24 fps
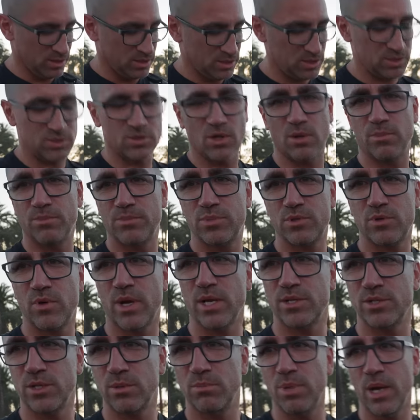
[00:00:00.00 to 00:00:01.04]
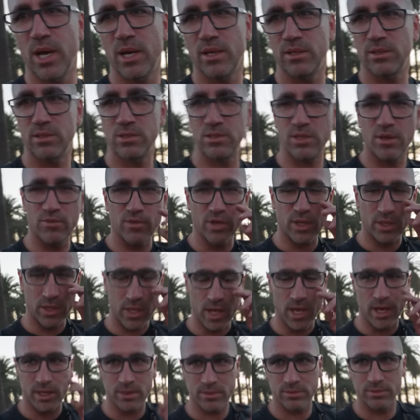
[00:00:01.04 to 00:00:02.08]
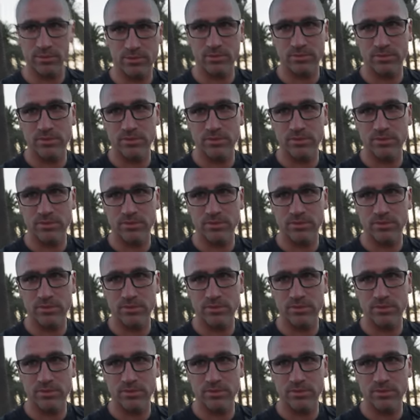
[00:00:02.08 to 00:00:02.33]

stop scratching paint and stuff like that. And